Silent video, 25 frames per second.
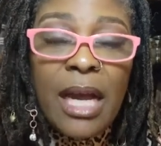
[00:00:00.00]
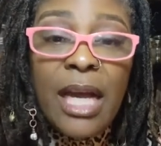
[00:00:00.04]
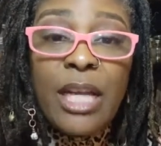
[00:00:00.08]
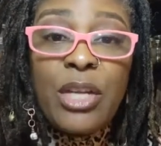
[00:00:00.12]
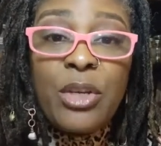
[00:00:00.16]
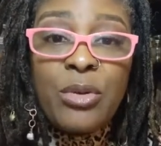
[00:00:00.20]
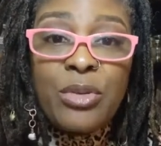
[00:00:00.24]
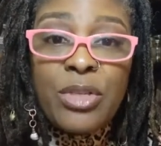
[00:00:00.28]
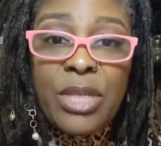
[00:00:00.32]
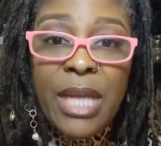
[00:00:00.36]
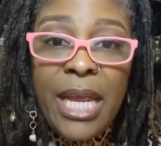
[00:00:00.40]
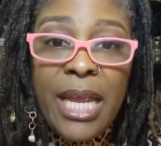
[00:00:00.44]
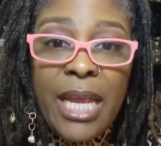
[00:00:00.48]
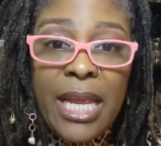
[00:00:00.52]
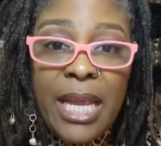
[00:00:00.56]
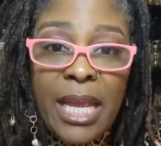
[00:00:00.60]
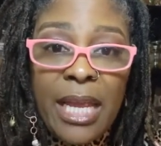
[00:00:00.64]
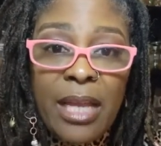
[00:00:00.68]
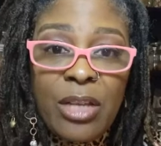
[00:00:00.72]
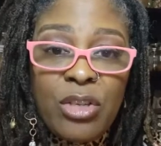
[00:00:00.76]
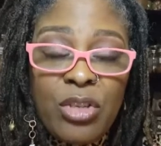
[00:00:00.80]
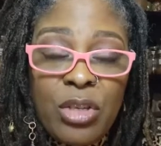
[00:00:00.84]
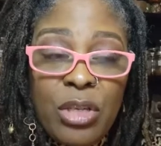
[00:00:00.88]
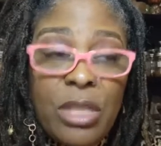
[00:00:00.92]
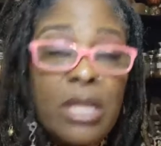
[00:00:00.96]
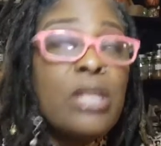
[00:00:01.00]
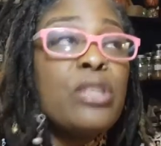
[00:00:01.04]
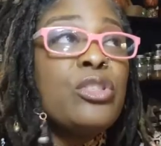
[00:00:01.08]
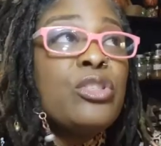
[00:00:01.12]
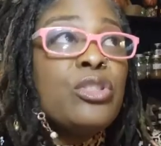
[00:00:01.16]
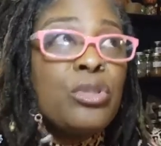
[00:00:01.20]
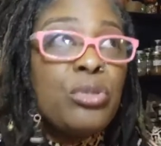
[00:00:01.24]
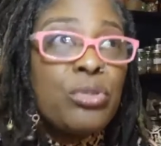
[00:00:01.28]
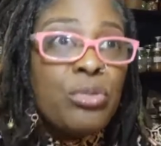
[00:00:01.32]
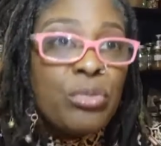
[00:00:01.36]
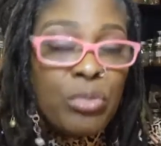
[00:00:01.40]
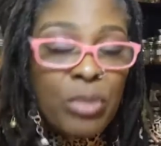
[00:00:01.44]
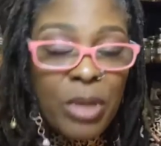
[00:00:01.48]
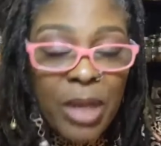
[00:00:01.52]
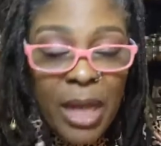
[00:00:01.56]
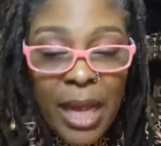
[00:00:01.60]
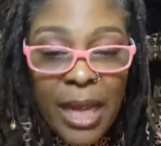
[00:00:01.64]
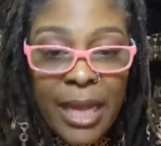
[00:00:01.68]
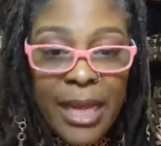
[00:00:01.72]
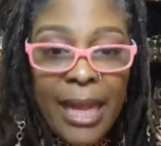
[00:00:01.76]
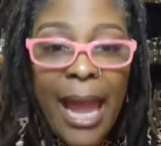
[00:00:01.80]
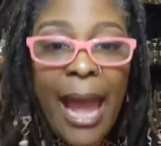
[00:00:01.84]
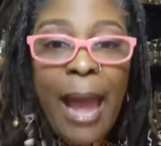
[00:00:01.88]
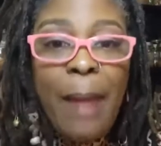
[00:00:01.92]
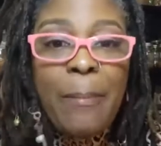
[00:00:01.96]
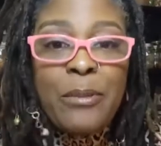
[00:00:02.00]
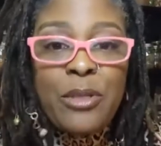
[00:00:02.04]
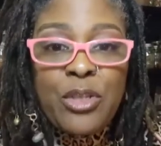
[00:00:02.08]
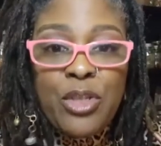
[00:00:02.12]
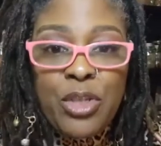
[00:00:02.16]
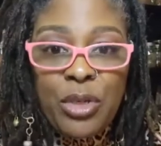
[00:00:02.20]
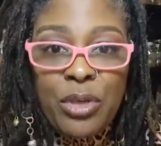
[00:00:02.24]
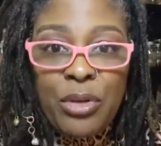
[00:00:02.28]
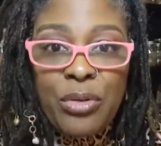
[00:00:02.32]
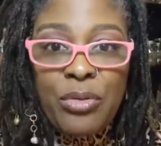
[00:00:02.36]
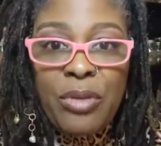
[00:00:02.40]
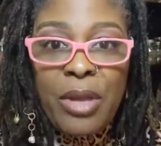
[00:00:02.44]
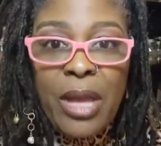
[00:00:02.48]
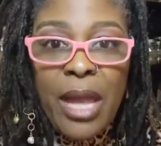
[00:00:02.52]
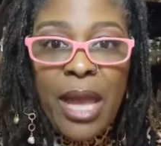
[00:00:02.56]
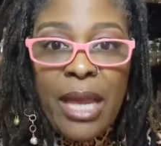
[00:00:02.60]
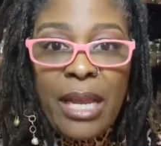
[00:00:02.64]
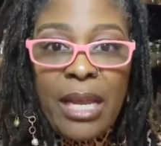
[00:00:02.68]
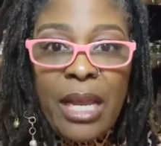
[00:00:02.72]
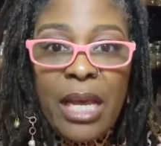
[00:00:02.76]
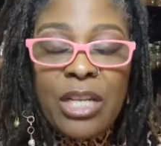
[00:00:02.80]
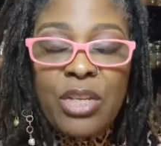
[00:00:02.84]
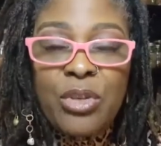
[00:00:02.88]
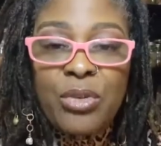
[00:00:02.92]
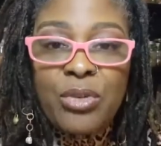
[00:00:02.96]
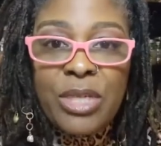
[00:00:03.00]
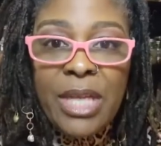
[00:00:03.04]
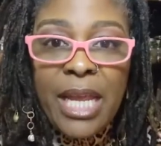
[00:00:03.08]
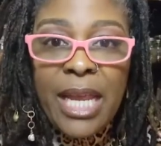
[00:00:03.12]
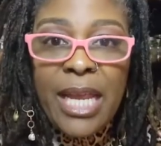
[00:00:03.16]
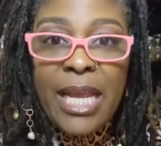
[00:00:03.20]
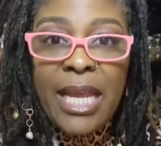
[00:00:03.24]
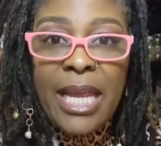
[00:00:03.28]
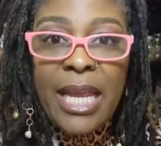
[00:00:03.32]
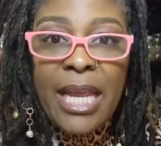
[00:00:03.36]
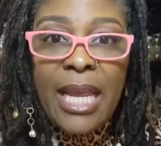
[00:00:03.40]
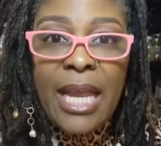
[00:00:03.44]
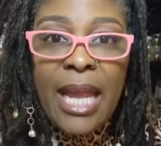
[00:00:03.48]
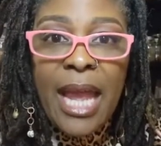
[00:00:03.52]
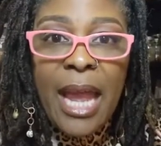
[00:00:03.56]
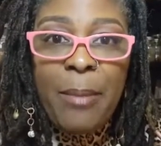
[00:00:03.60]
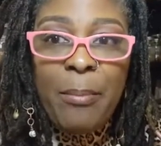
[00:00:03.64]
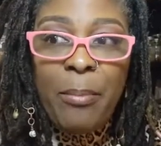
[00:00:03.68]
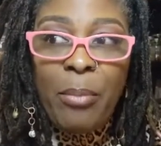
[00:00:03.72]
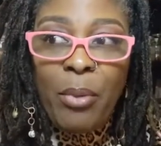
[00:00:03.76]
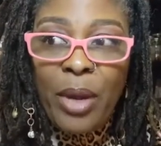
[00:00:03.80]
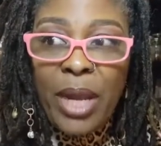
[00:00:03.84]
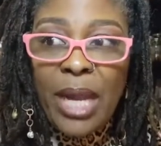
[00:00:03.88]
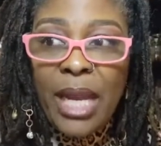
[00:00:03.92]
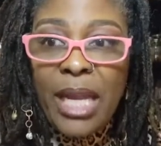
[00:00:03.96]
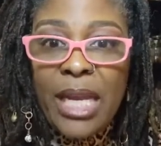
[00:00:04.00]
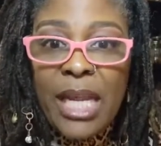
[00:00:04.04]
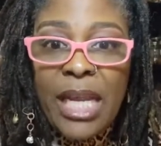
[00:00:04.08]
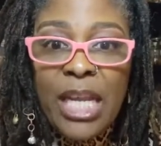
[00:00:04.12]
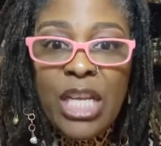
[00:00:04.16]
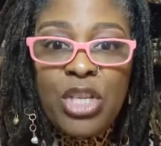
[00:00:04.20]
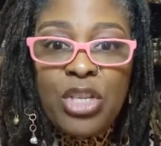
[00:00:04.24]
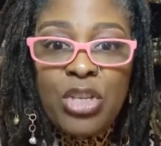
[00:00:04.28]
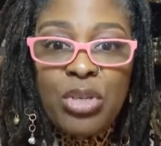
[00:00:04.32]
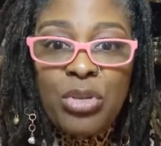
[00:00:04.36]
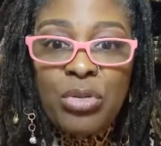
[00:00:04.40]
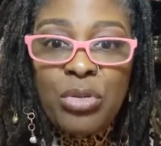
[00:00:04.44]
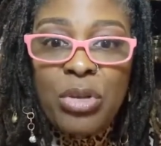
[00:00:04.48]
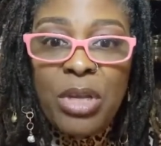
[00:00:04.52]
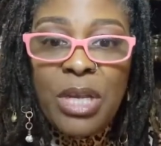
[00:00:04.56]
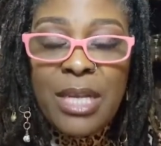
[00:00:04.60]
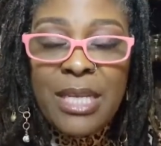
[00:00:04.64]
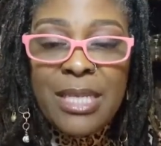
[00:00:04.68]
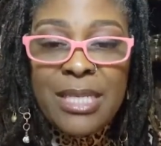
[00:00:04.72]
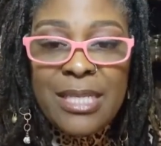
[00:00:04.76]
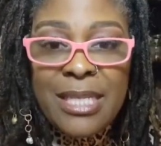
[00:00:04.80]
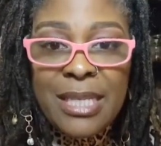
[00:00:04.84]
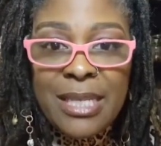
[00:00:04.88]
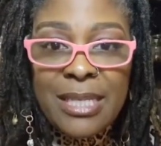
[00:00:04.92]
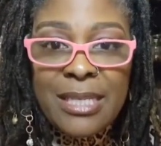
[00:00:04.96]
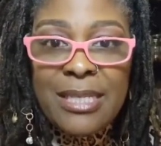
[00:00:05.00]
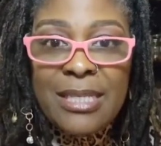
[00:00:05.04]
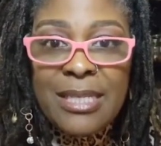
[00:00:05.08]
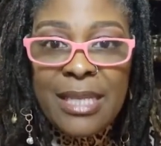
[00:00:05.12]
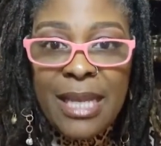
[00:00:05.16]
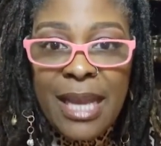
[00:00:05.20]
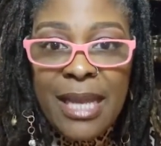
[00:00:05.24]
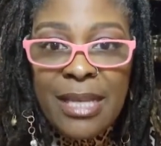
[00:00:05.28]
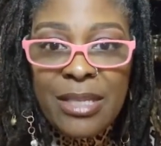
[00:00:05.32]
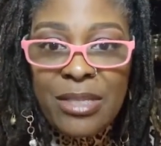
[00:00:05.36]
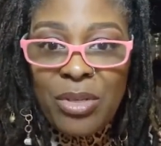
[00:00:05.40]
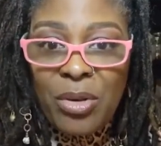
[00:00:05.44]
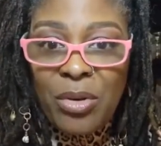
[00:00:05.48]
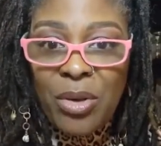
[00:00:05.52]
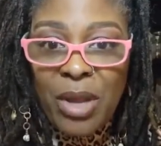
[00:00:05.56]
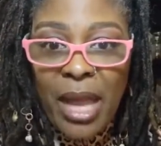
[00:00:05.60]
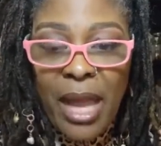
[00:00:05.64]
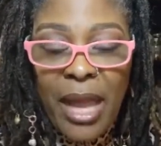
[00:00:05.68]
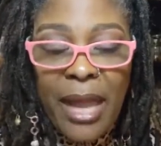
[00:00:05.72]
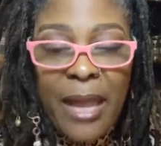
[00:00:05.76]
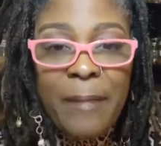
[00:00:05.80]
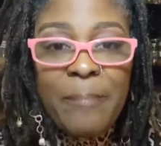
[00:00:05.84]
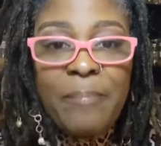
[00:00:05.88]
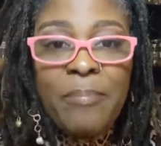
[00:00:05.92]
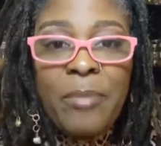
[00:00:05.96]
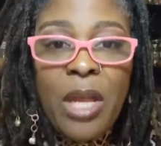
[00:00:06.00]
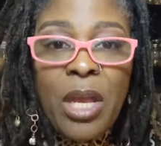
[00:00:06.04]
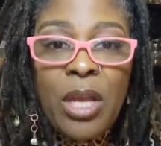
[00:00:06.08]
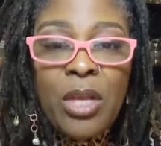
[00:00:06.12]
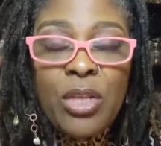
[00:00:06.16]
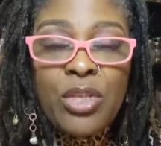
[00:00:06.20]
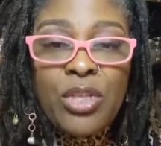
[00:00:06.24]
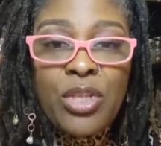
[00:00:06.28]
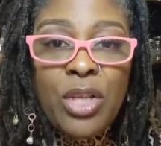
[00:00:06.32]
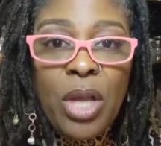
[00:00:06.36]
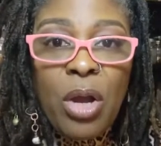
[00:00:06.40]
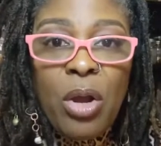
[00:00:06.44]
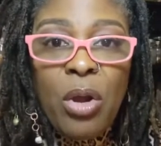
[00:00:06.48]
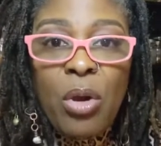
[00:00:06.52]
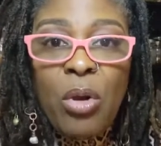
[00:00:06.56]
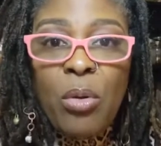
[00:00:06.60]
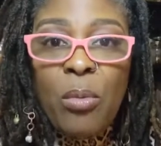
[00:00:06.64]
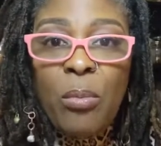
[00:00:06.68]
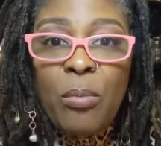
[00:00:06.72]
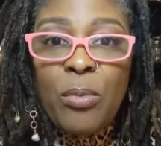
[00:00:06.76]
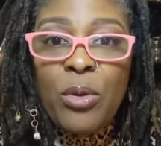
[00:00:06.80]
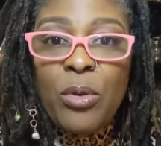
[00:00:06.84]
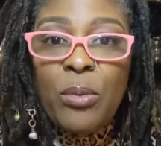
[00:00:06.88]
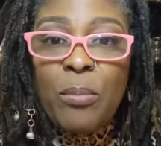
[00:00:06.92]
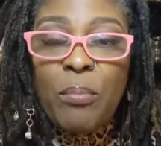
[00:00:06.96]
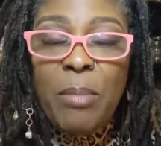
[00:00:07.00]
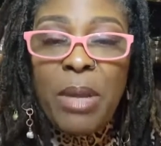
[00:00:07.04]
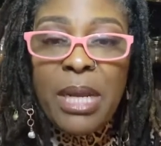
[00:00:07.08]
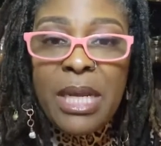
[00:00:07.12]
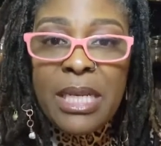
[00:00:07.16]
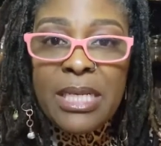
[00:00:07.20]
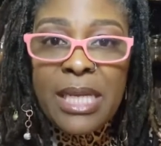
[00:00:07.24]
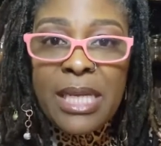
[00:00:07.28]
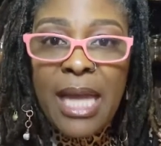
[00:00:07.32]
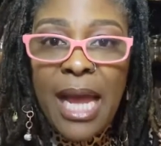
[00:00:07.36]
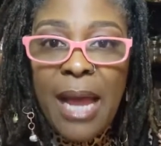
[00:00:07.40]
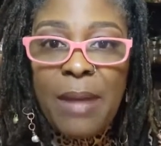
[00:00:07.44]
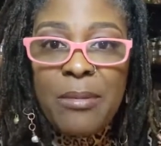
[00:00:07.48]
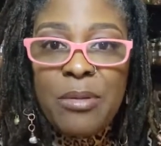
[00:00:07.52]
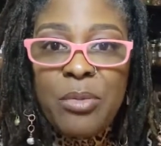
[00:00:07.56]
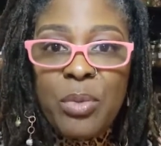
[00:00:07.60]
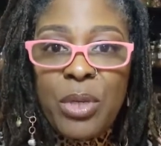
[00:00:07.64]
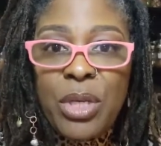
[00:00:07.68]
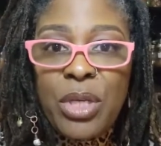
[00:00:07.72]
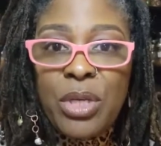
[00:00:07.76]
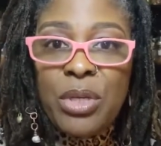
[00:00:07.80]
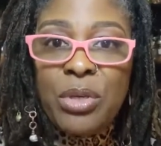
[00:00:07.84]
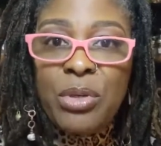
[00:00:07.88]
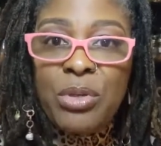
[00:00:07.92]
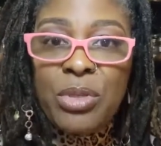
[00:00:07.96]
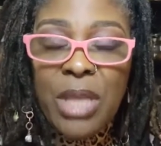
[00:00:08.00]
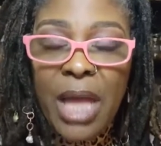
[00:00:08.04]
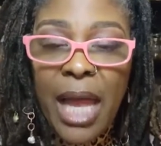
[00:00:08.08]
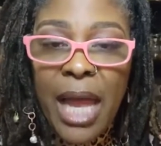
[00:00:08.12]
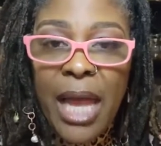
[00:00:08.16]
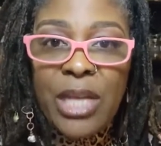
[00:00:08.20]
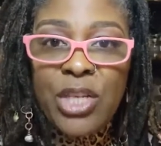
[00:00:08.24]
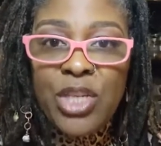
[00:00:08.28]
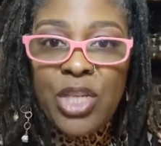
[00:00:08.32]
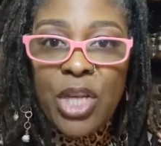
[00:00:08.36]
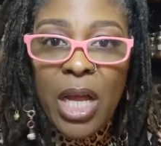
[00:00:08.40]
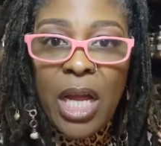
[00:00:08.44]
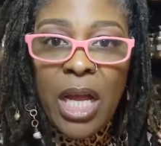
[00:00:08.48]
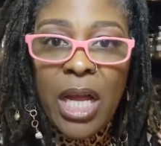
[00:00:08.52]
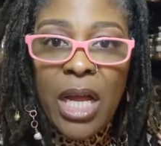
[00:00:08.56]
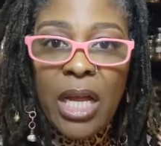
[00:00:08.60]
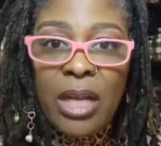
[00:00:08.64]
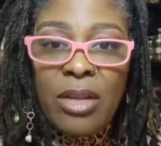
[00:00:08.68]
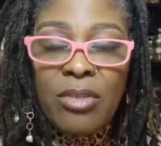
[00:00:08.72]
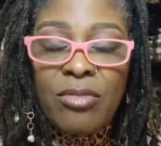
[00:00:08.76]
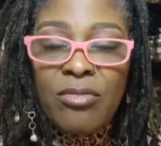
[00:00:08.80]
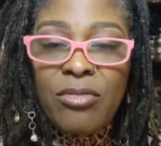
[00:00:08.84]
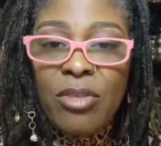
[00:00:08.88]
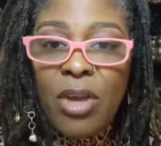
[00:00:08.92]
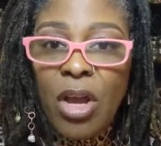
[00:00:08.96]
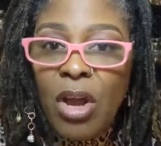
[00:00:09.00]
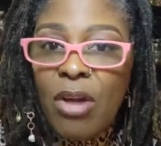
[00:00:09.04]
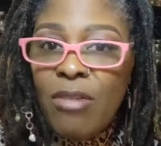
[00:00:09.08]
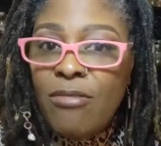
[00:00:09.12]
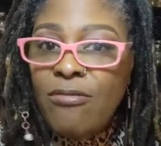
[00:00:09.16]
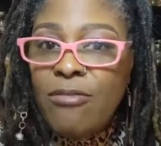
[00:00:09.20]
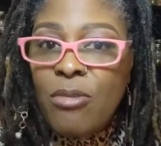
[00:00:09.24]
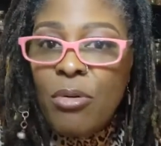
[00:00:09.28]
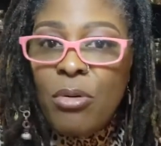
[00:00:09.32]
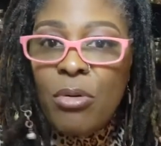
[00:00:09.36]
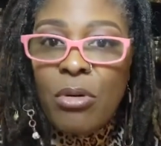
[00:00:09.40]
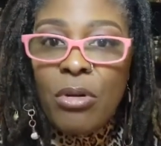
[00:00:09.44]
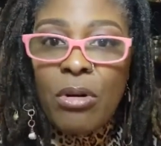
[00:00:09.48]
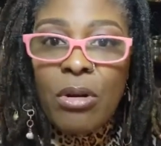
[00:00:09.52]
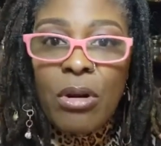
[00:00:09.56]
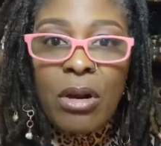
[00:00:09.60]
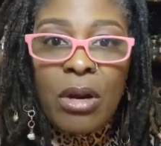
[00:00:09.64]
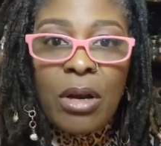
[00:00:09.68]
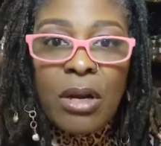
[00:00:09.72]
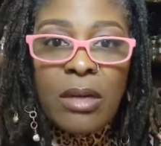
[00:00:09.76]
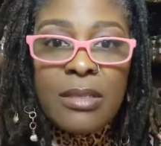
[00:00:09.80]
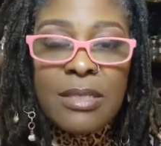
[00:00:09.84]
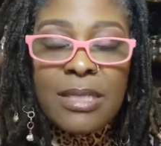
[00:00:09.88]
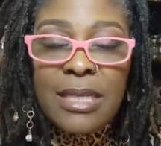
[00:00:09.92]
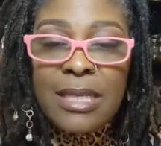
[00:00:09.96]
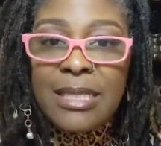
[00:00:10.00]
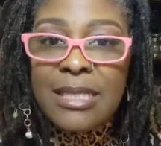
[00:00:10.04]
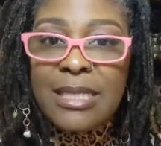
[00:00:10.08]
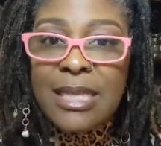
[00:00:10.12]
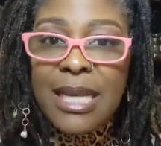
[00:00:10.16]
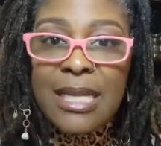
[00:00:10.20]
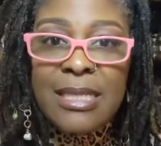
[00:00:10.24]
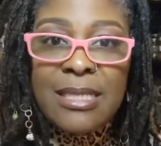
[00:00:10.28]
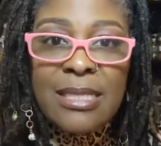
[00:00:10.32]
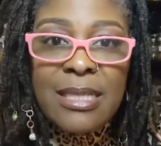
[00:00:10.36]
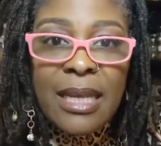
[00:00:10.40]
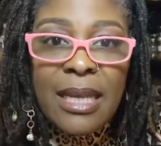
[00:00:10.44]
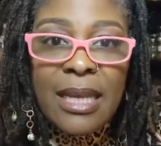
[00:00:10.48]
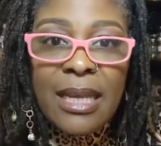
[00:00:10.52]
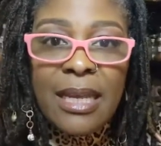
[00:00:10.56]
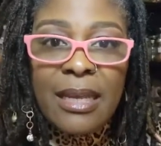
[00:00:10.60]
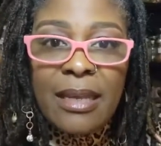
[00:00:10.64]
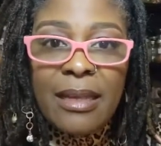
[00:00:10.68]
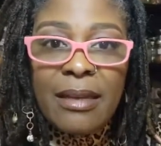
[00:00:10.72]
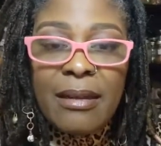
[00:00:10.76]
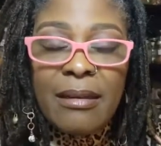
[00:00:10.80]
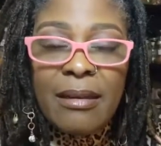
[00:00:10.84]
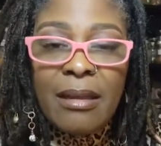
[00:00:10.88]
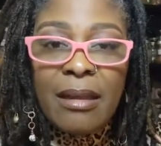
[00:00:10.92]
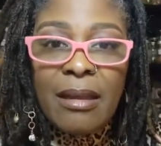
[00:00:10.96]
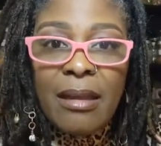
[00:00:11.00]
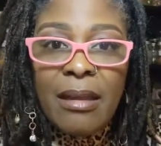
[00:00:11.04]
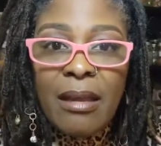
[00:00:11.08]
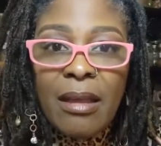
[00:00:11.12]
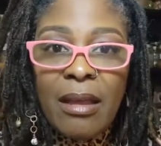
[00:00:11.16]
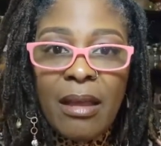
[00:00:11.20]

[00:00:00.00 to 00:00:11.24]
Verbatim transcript: undertaking to to capture an undertaking and bring it into success okay so many times we use high john for success in